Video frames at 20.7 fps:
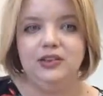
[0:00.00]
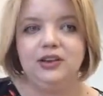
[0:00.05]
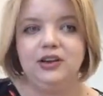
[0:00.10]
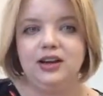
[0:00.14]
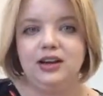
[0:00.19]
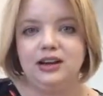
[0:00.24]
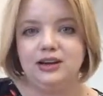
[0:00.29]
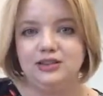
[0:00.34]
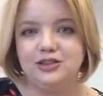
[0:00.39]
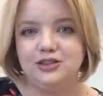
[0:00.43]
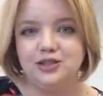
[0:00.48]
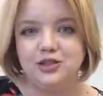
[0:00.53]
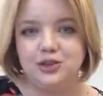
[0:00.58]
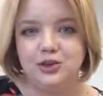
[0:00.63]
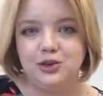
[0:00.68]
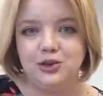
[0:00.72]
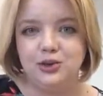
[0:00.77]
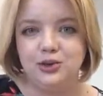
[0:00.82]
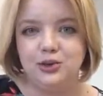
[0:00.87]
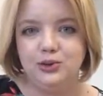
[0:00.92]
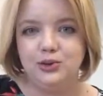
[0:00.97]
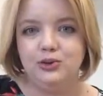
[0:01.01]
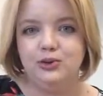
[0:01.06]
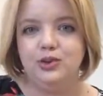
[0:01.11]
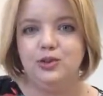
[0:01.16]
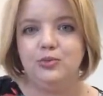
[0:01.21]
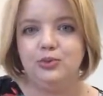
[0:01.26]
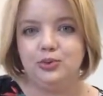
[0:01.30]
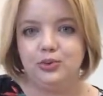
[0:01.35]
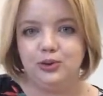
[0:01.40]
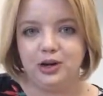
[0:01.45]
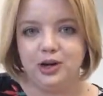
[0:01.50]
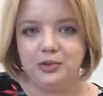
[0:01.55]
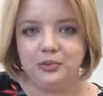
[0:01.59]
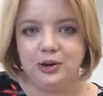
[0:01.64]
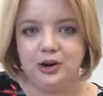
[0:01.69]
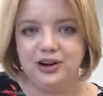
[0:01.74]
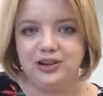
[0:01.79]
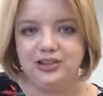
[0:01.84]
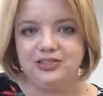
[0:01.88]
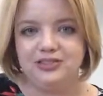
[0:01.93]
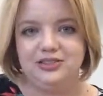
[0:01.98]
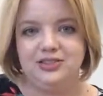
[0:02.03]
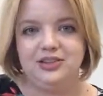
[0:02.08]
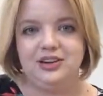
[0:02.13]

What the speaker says: They're not going to show you the boring parts.